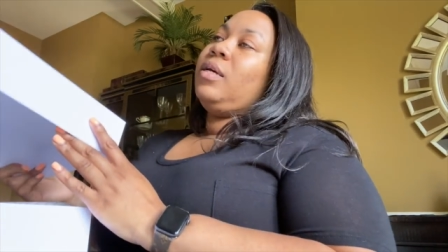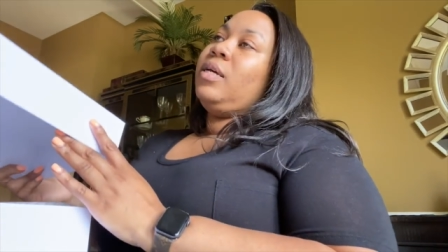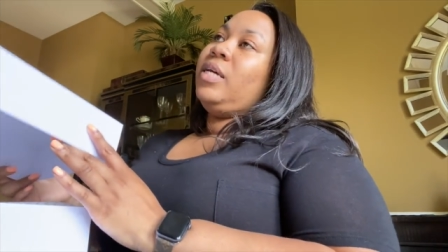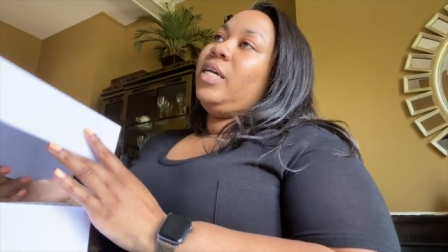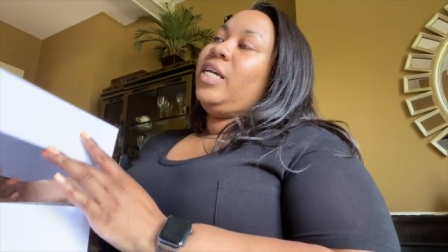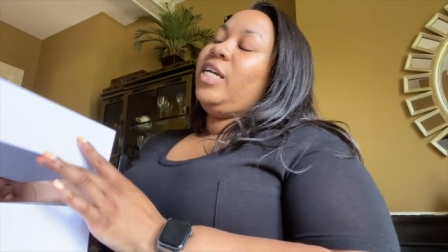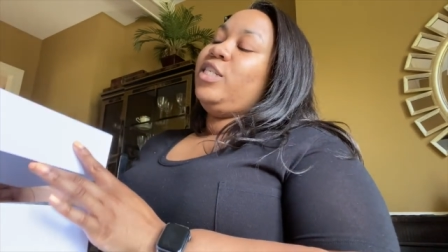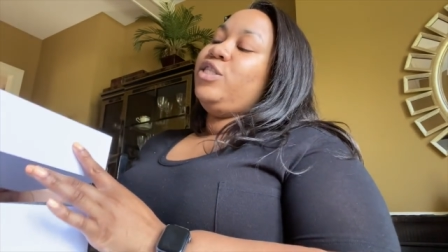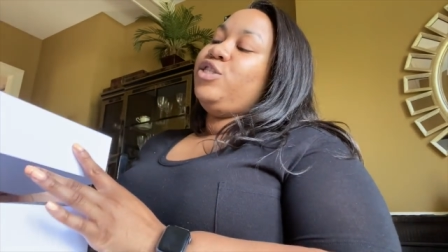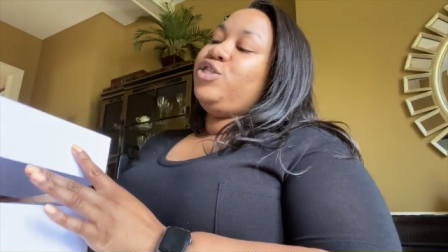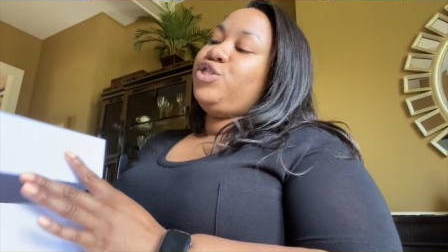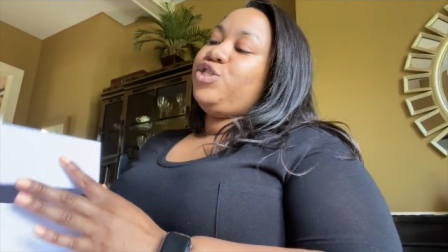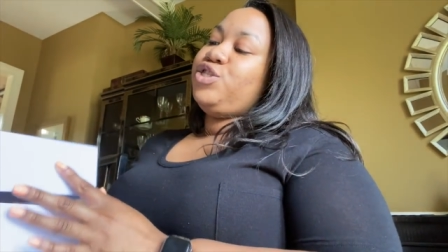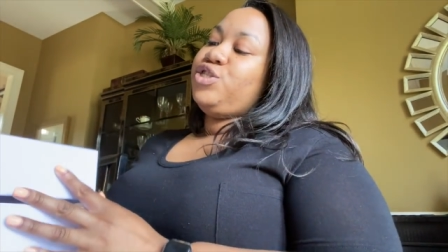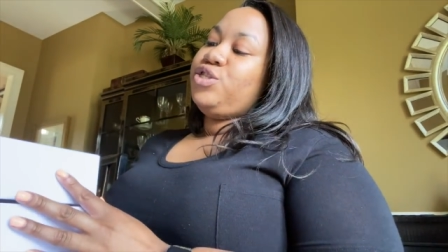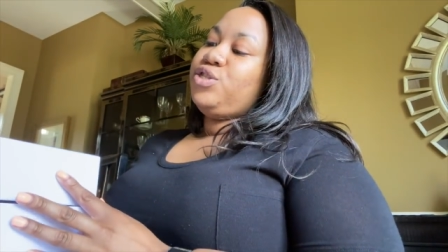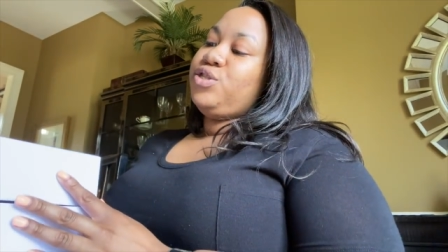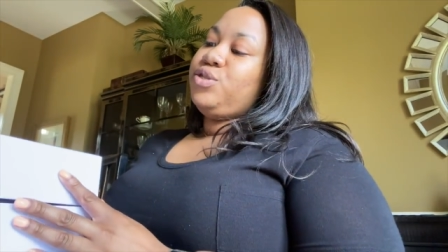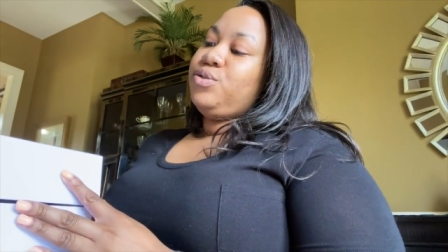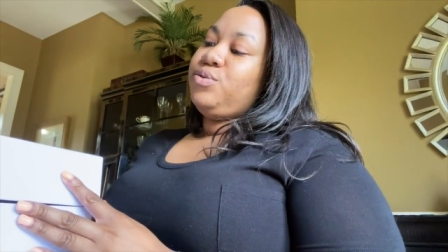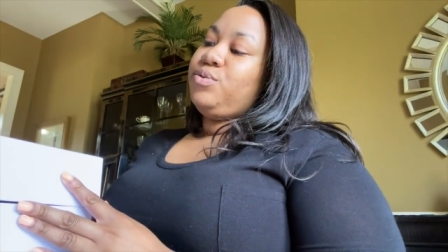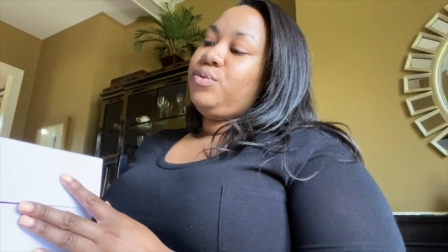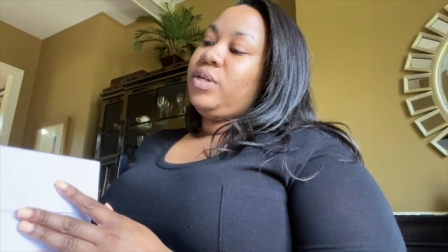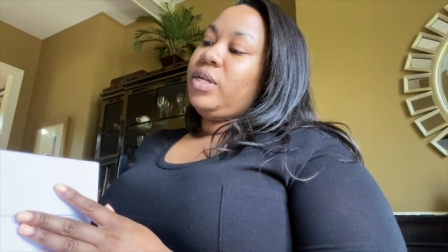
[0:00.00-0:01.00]
in
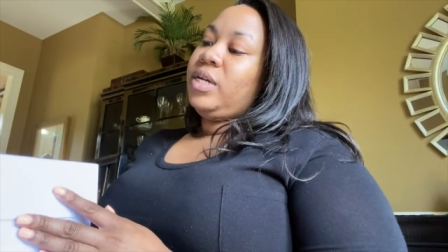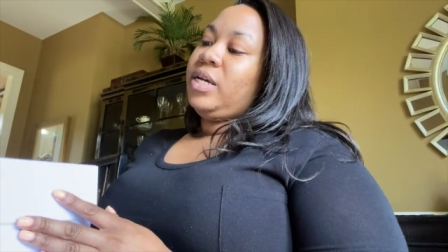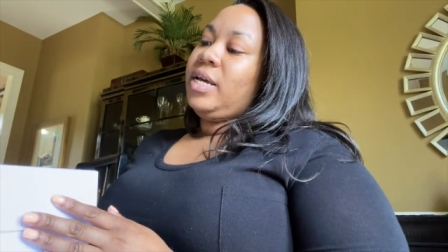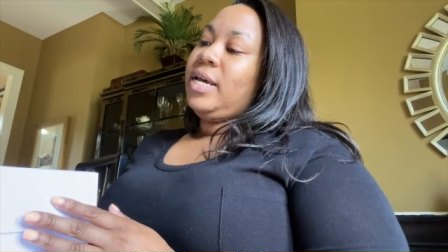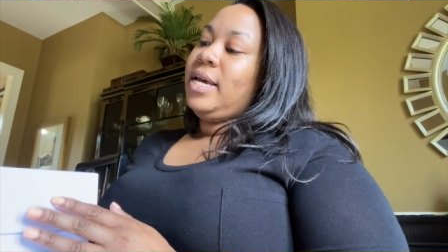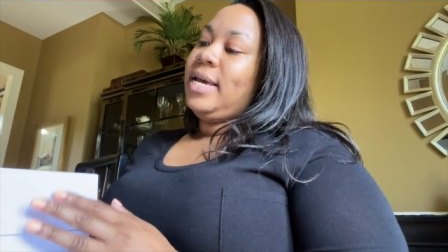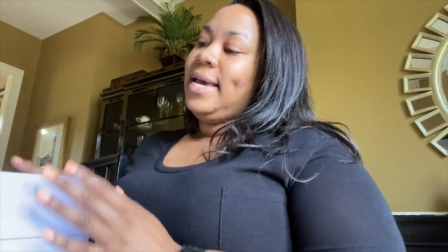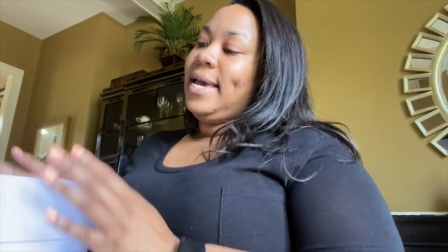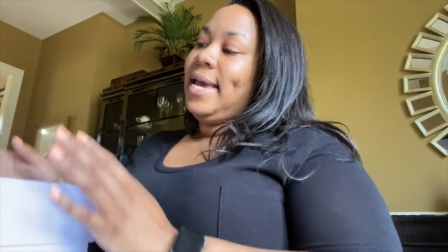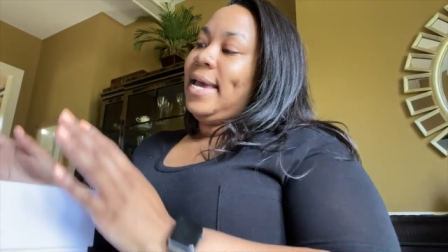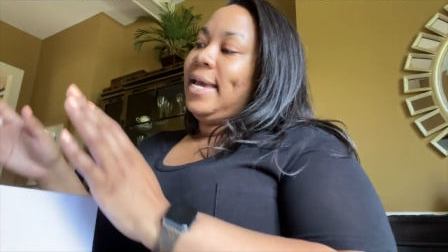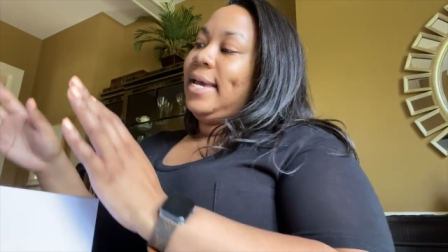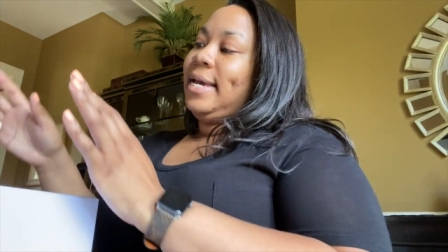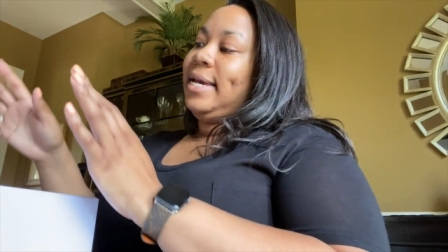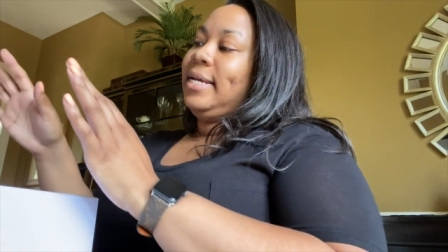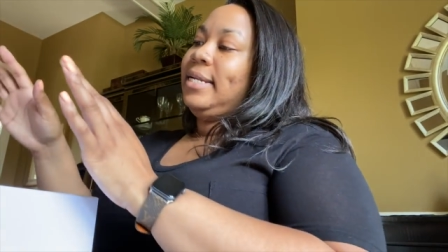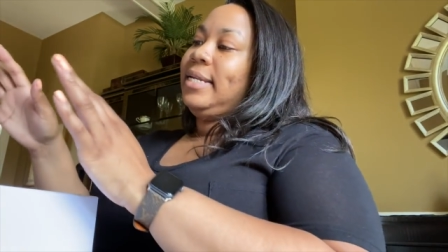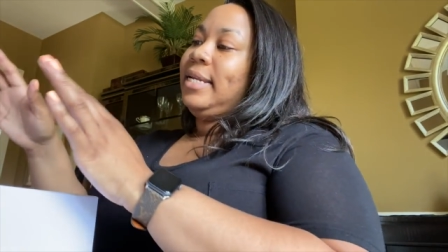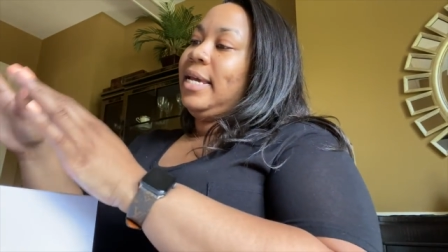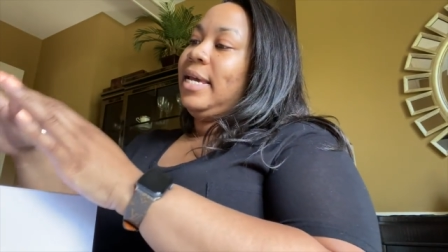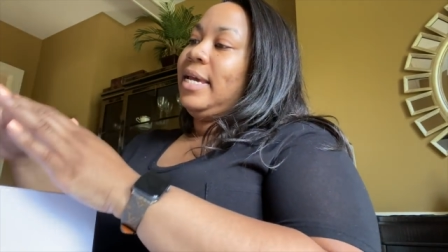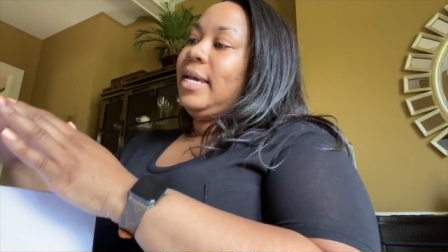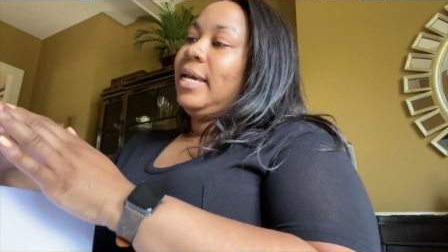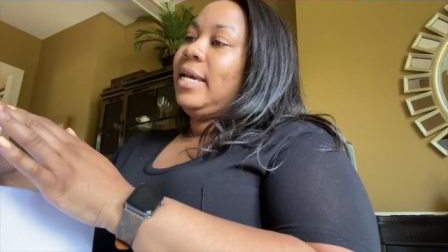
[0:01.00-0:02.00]
June and
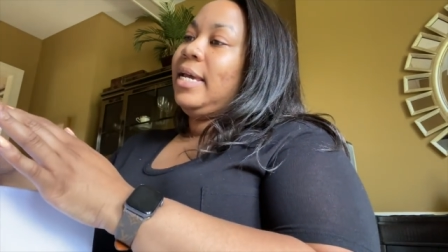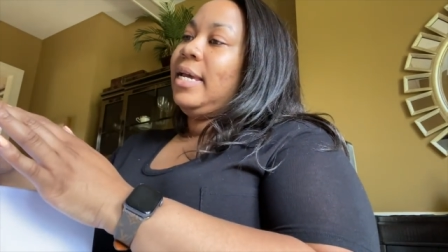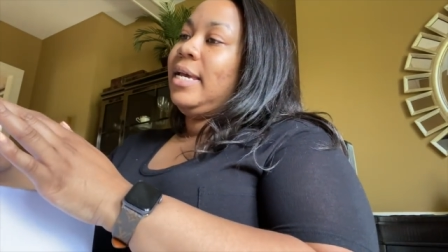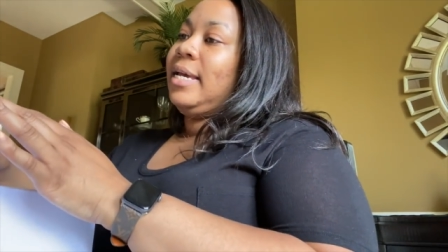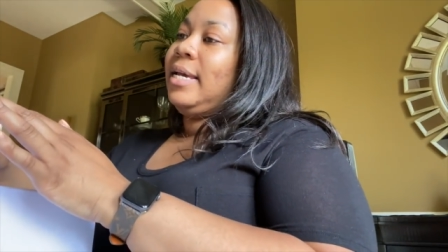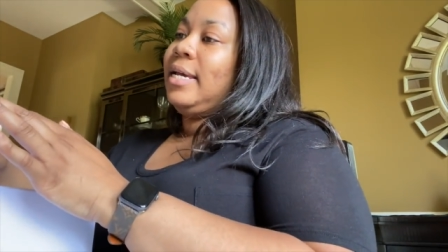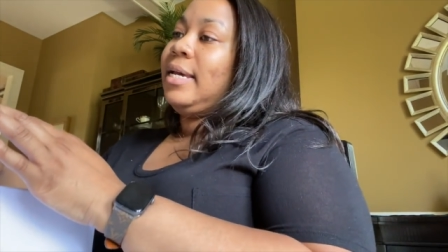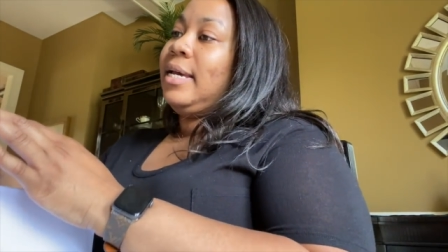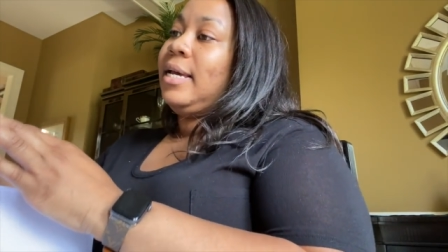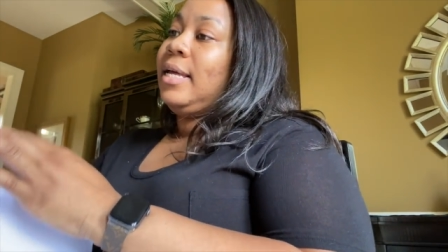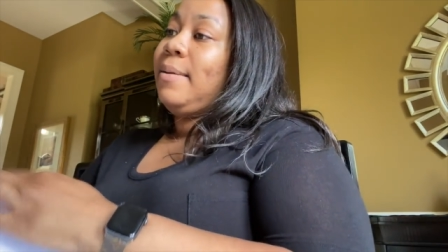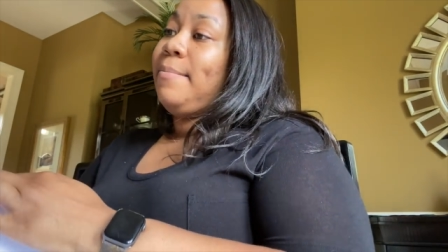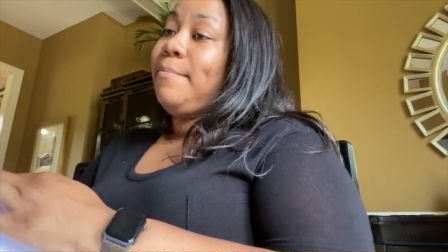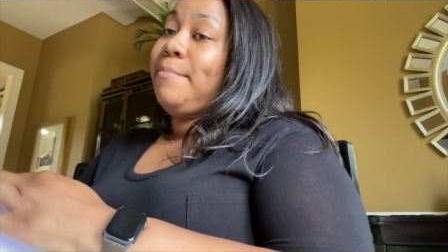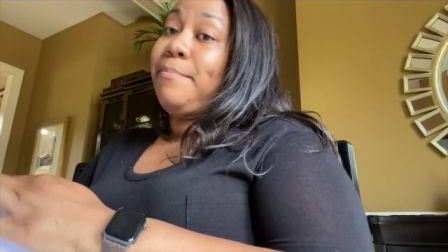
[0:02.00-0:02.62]
a